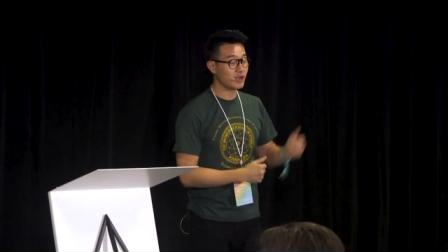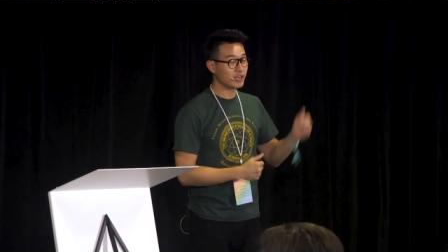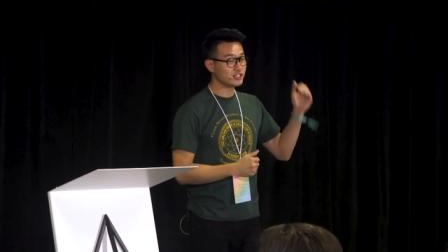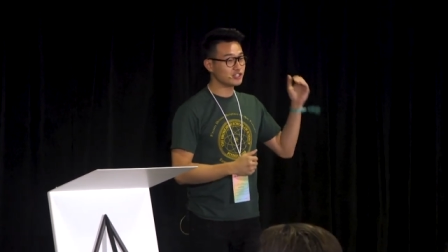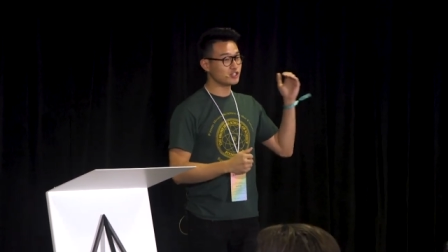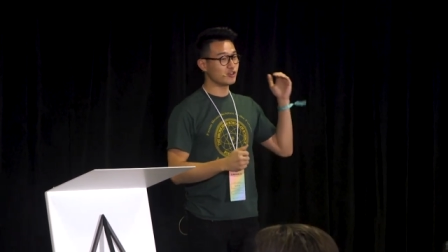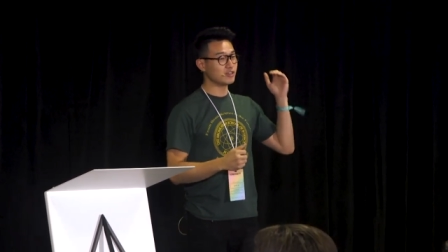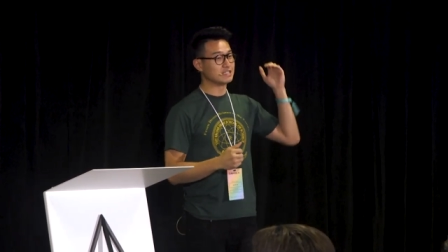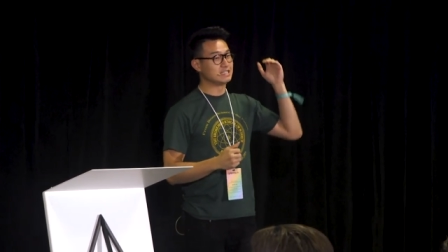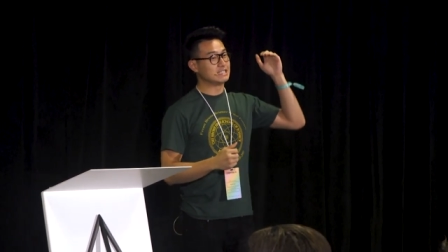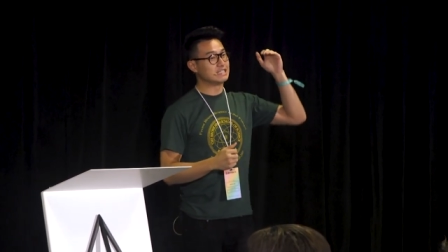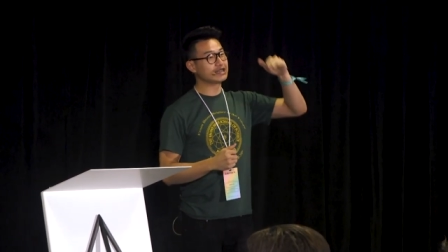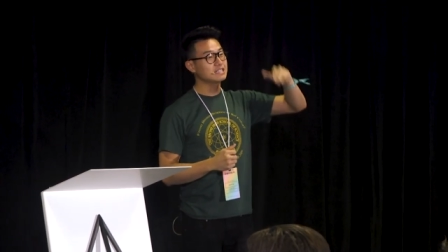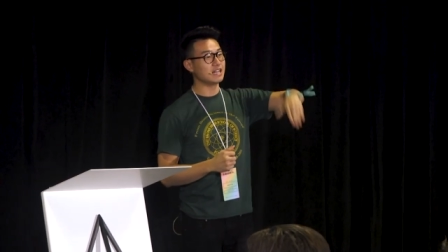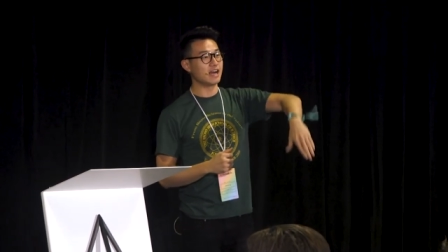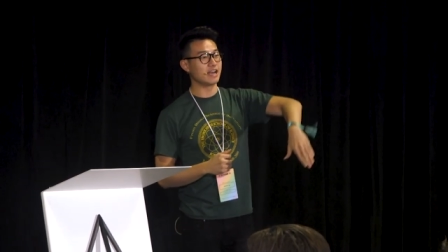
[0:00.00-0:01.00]
We actually saw a
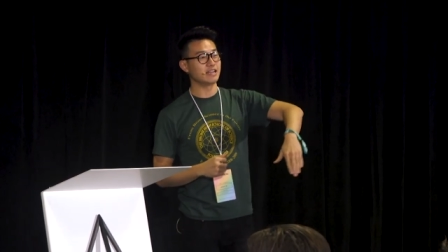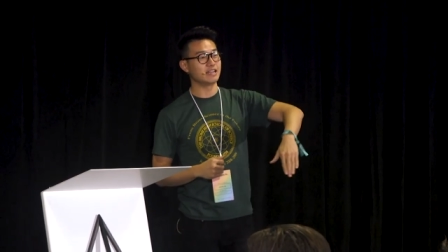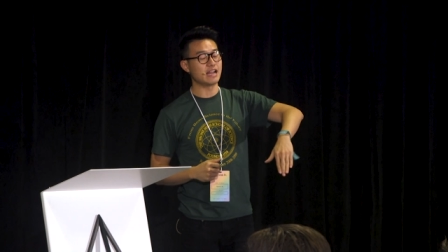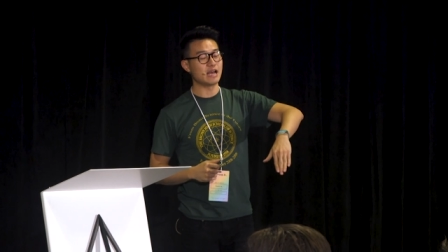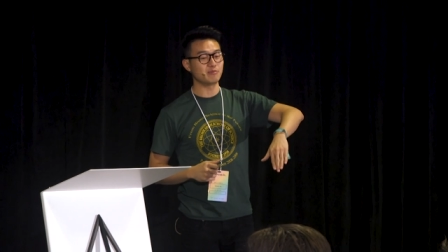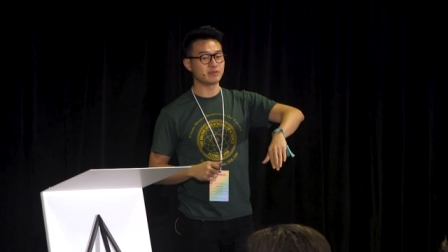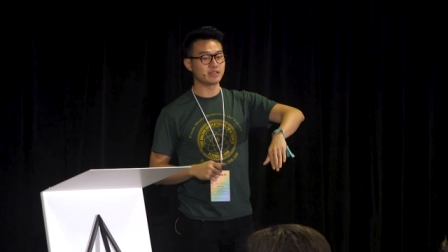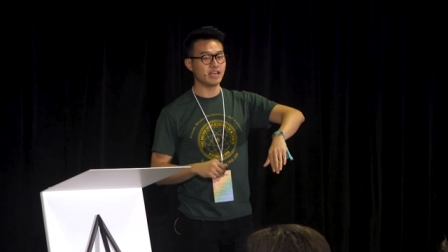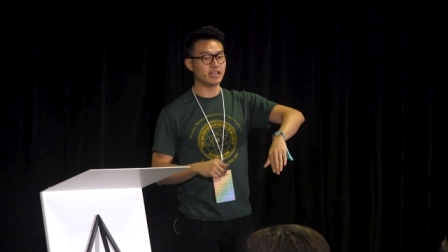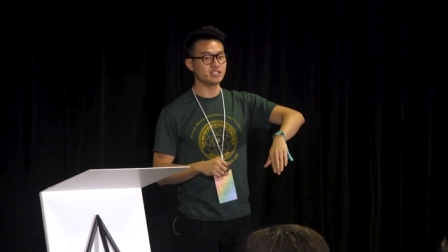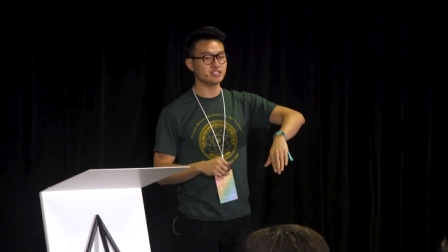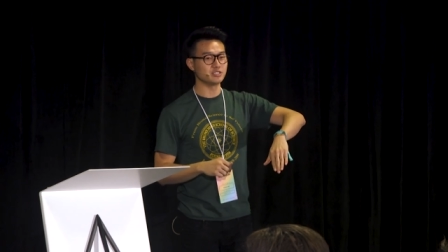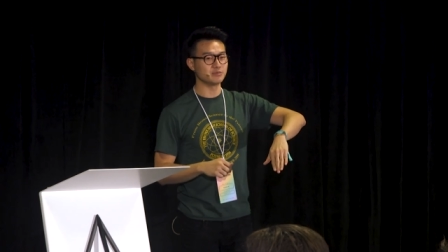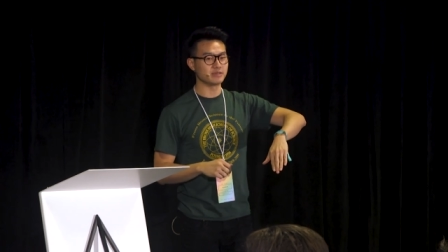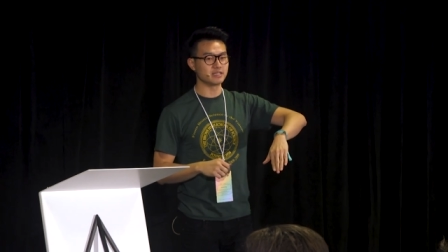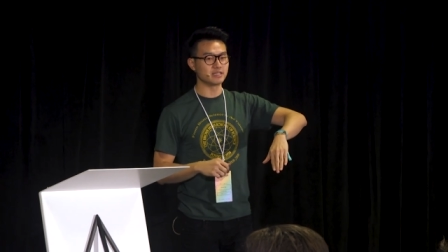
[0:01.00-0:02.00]
decline in
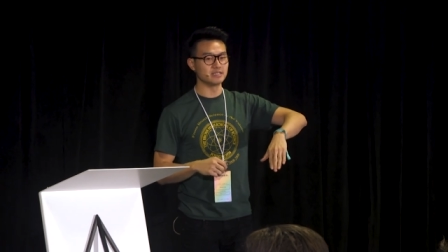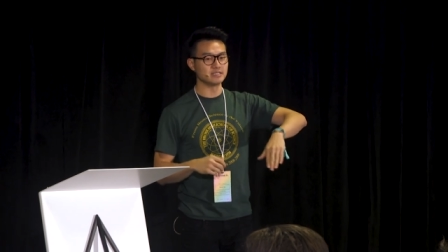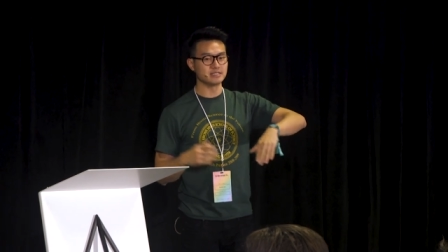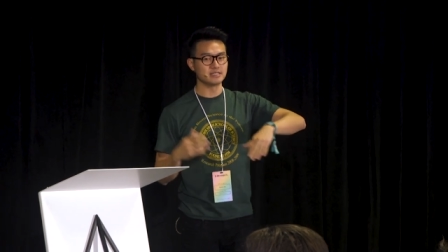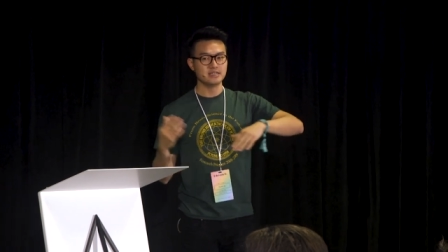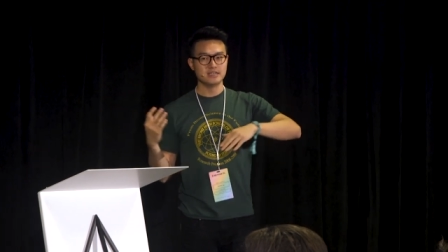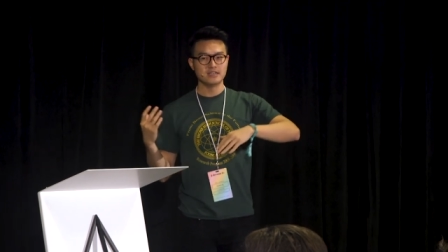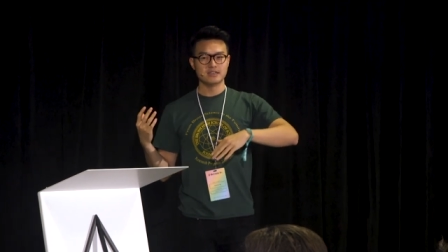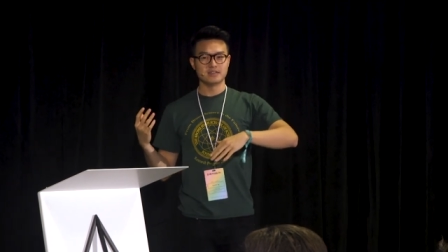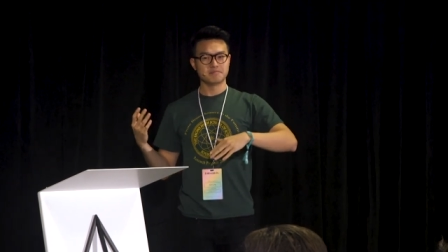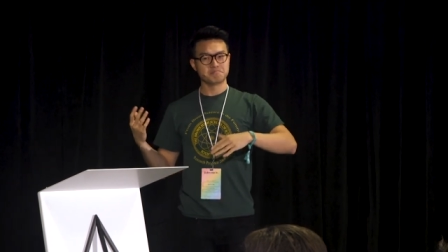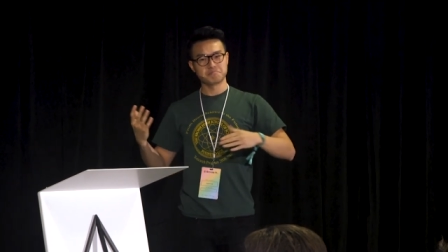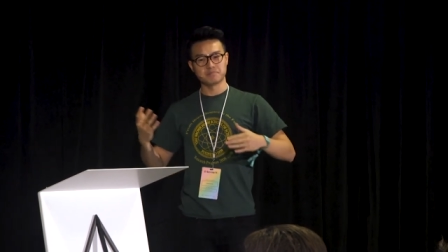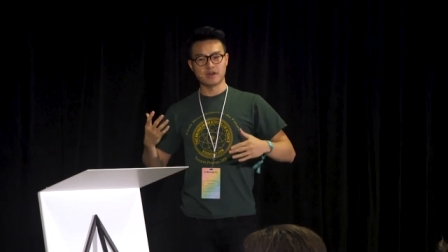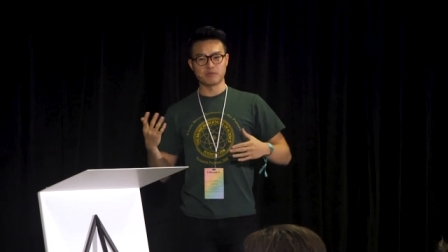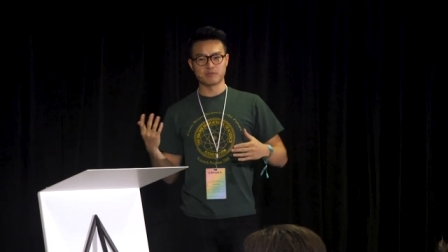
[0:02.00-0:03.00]
applications because
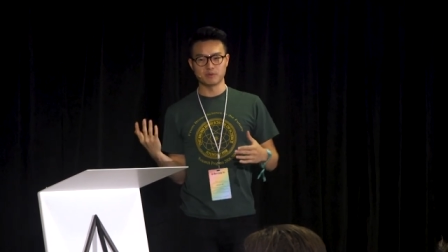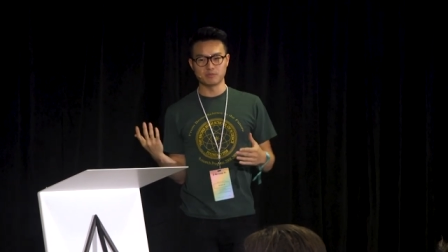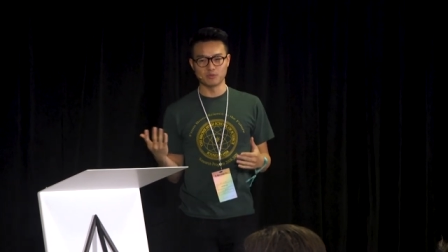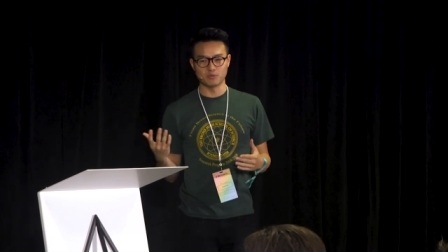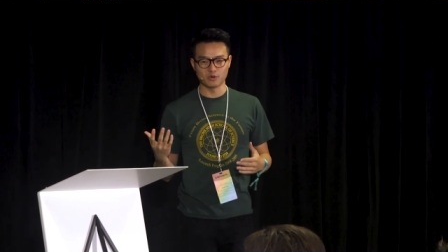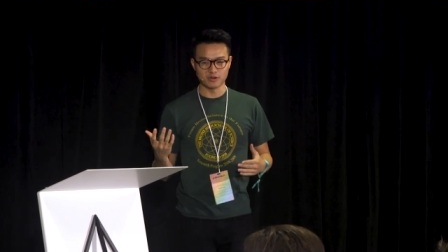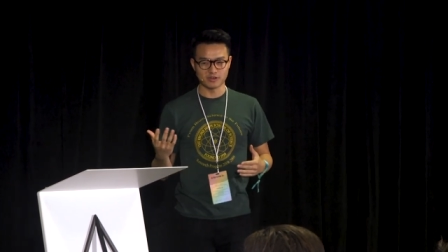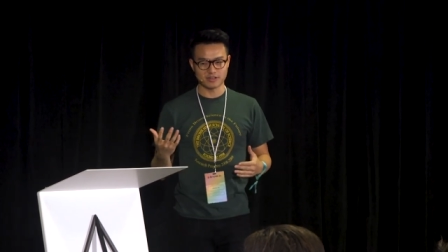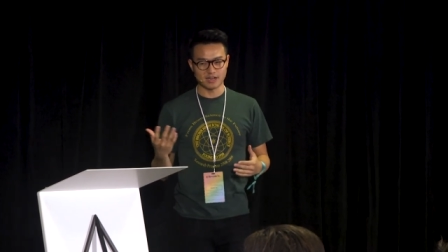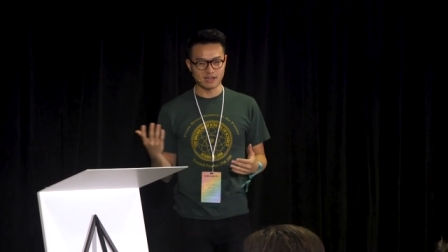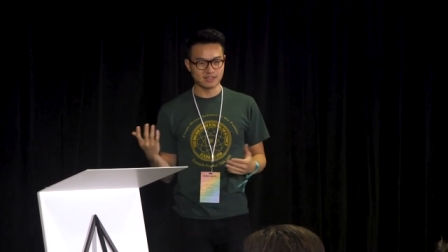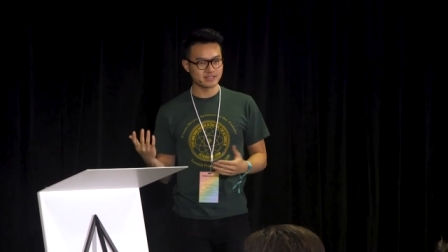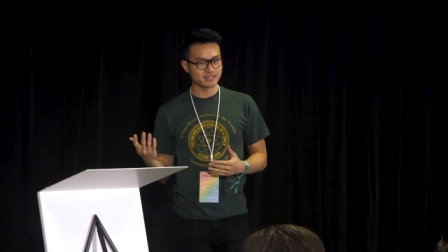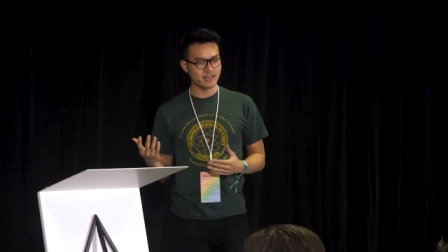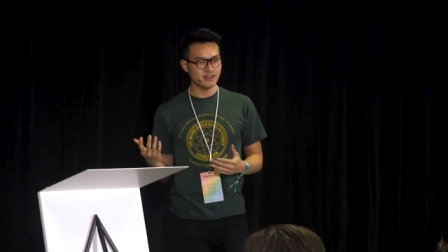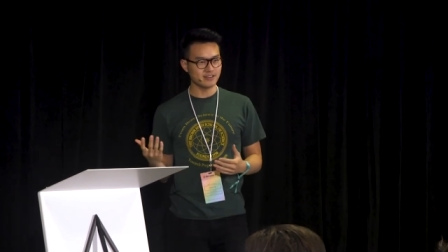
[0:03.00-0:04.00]
uh, people were
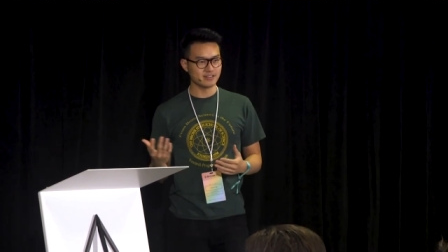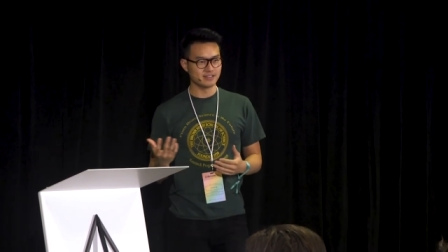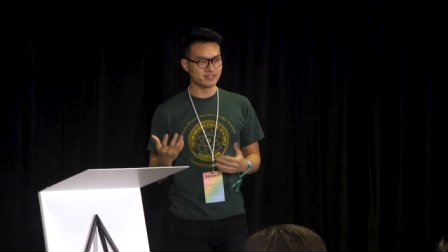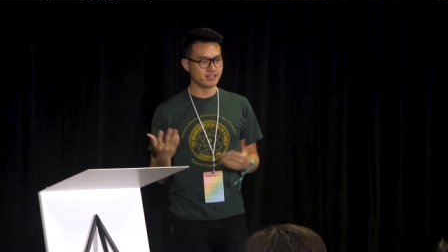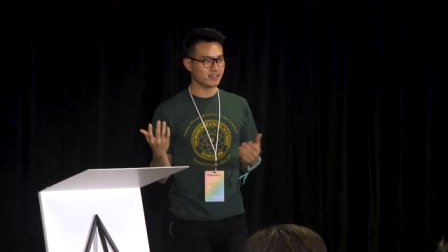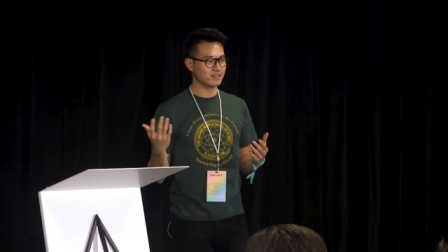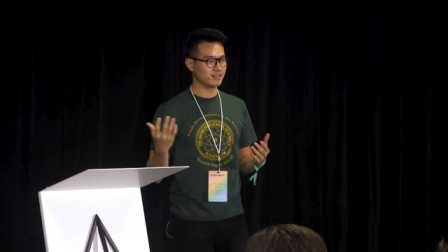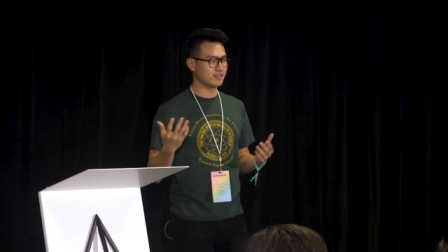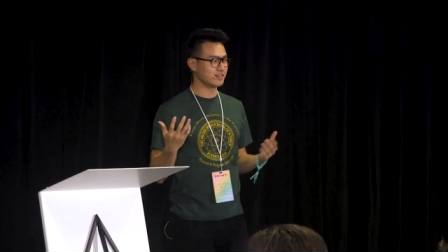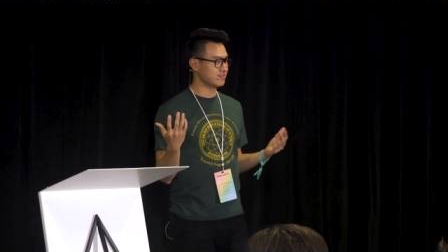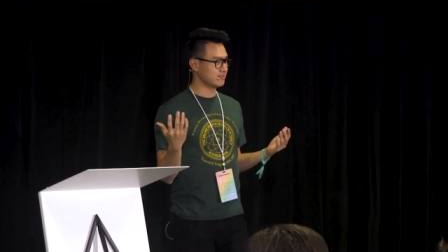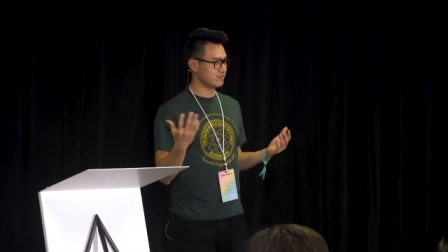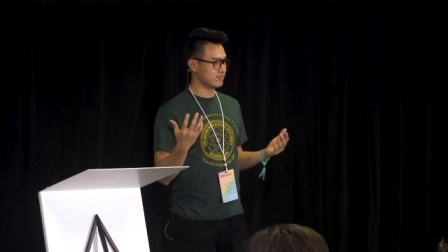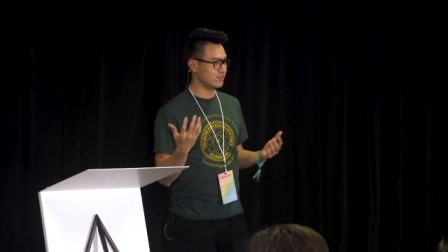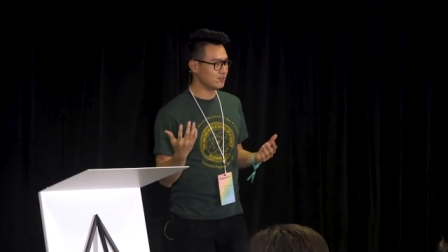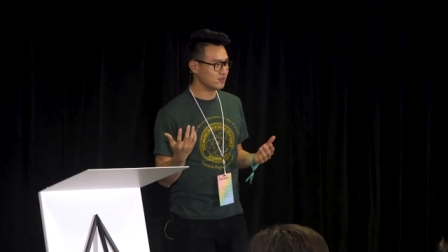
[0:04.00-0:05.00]
kind of scared and saying like,
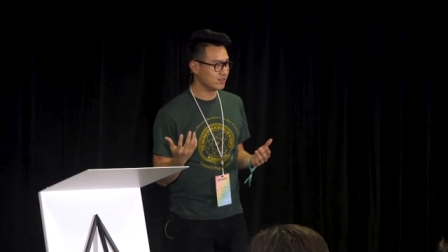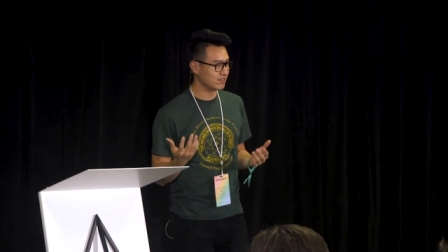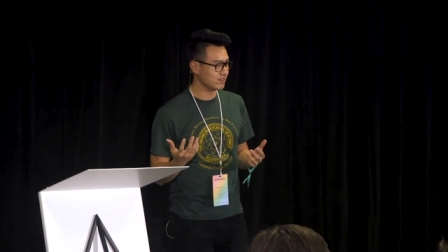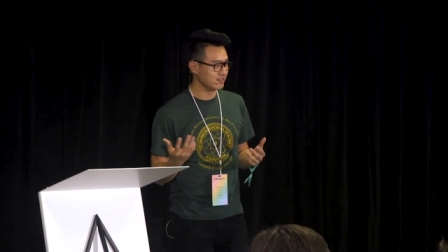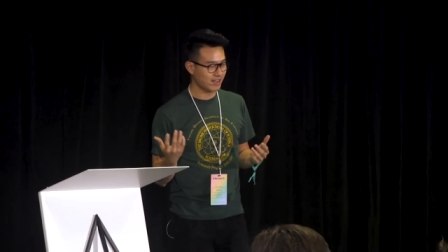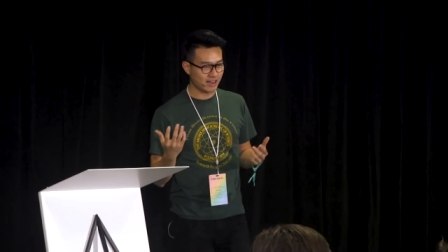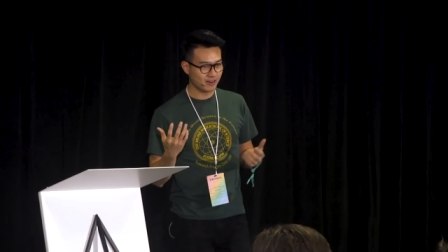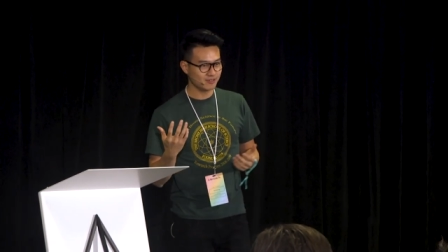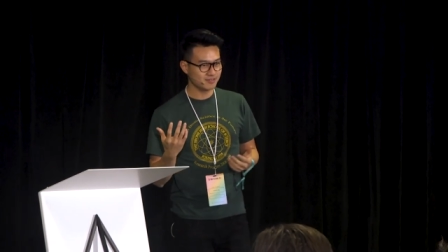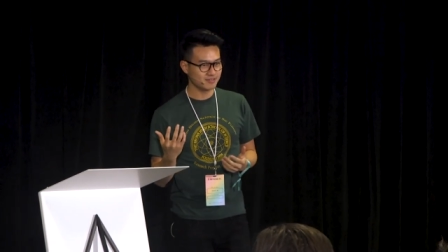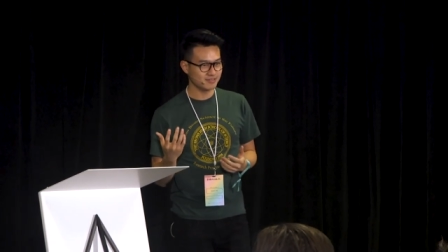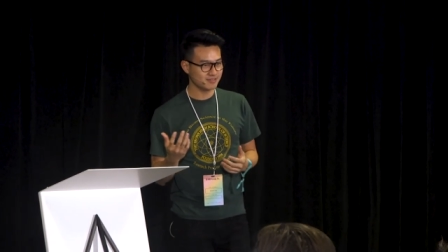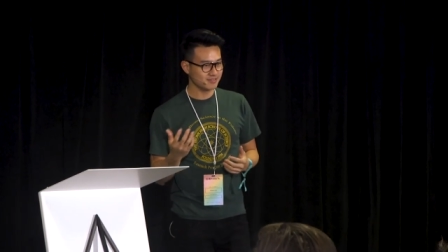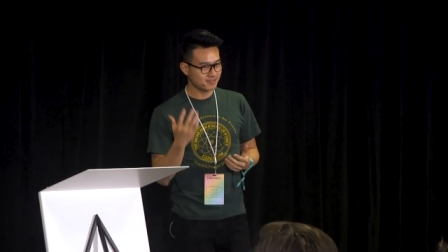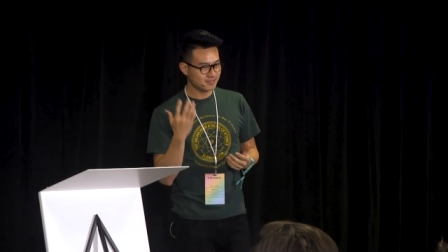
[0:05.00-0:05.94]
you know, like, I don't,